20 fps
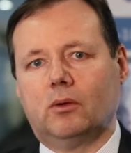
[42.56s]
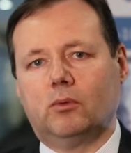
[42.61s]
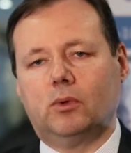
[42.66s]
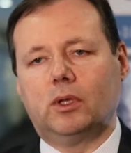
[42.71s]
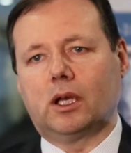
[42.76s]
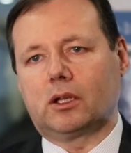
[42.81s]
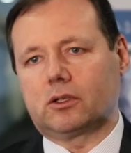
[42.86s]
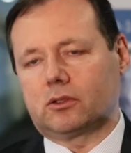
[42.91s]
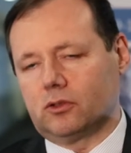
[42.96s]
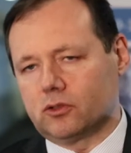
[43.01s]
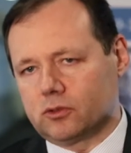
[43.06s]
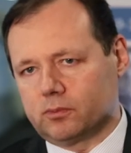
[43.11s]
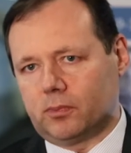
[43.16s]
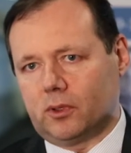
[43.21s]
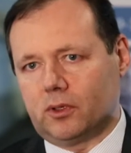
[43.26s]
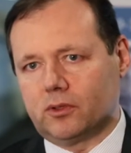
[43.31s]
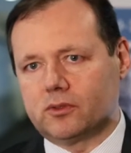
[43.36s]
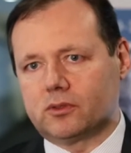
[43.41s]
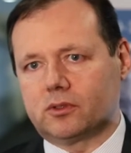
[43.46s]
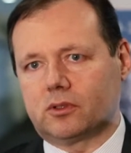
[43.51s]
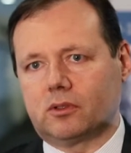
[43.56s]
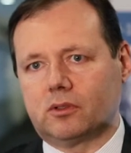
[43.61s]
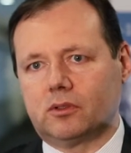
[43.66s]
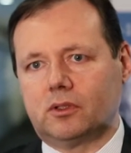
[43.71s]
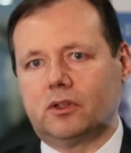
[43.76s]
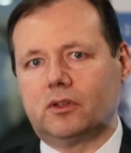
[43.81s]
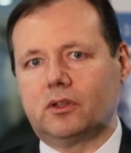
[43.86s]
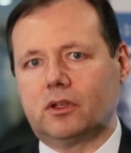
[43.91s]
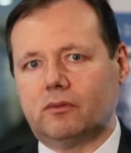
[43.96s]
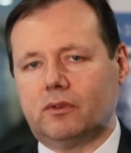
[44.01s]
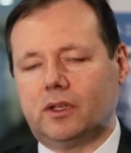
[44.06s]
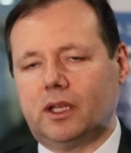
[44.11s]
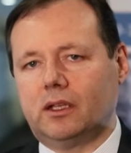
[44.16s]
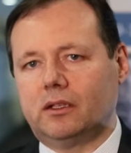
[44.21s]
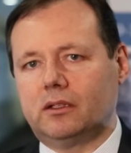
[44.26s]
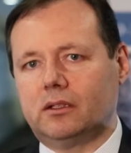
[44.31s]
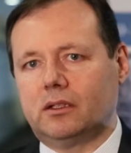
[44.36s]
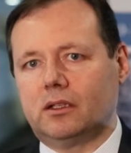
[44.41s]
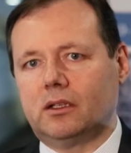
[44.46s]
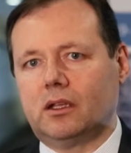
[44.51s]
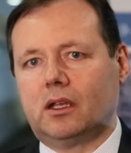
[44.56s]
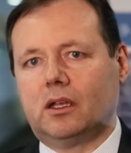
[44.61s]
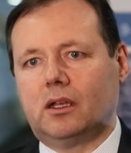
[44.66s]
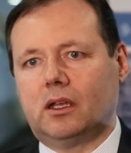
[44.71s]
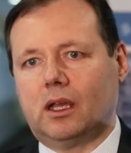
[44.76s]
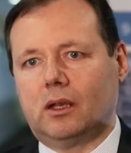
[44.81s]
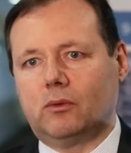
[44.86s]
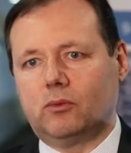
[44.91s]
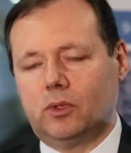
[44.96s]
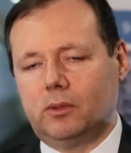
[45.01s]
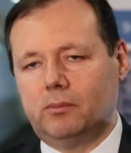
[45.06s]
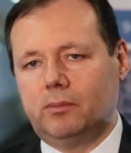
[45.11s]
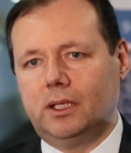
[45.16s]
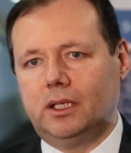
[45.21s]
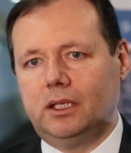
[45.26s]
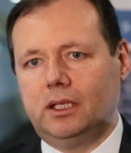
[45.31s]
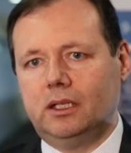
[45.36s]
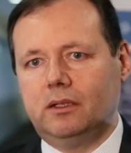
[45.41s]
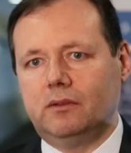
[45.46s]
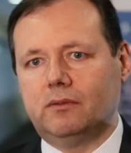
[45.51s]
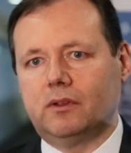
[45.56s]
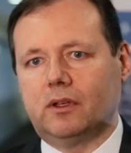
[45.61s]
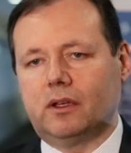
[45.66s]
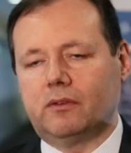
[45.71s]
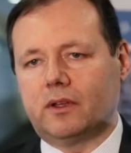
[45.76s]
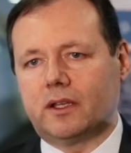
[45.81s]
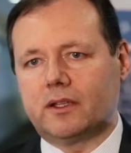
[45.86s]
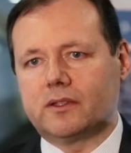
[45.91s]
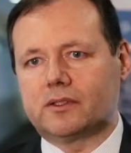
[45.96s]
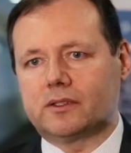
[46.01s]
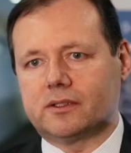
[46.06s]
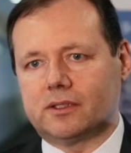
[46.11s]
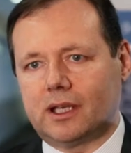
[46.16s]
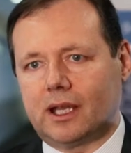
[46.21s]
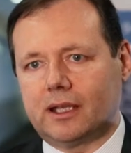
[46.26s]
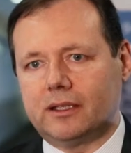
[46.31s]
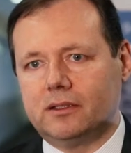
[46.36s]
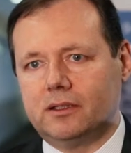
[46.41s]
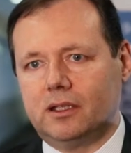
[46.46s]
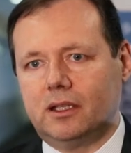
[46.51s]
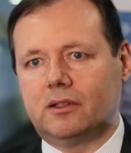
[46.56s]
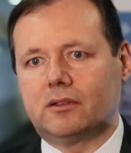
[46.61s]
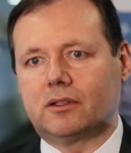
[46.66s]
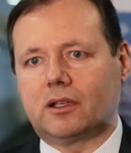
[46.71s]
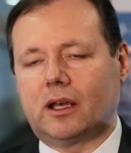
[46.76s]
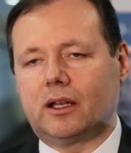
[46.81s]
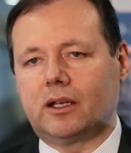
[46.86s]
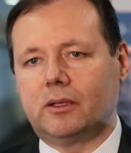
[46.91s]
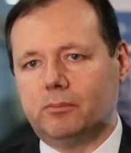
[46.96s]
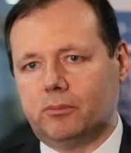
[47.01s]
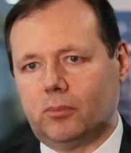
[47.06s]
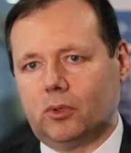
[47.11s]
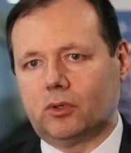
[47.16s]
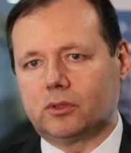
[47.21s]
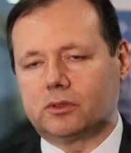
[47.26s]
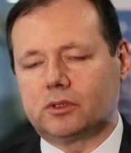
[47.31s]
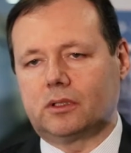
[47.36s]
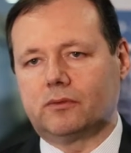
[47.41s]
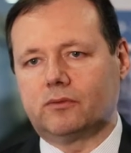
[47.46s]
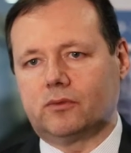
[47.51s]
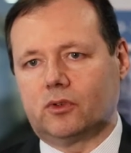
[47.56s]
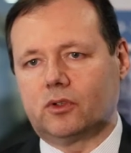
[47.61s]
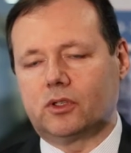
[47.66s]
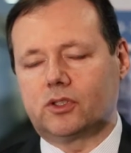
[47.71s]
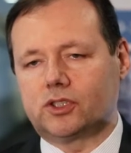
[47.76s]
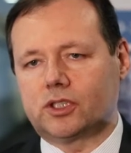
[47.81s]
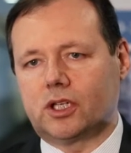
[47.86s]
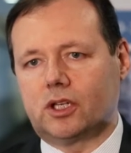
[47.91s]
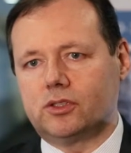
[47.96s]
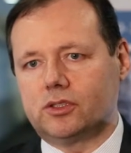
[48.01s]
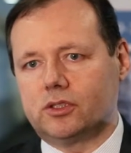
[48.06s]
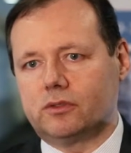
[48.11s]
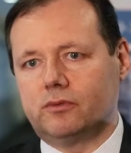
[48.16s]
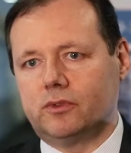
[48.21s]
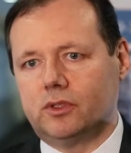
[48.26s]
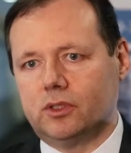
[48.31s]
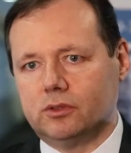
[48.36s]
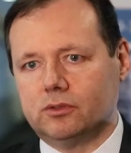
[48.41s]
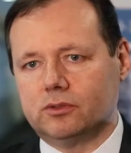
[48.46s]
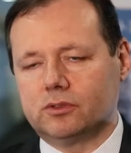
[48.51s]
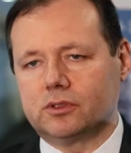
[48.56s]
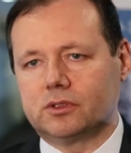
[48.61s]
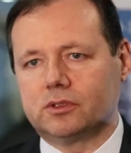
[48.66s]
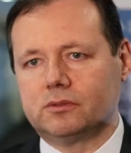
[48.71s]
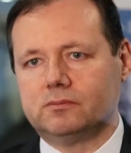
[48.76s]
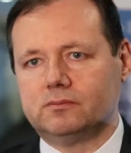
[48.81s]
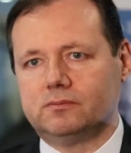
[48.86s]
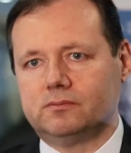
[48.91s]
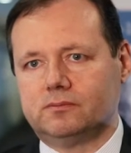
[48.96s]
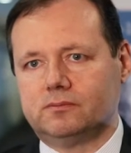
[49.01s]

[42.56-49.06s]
We are co-sponsor of this event and we believe events like this are important for exchanging views.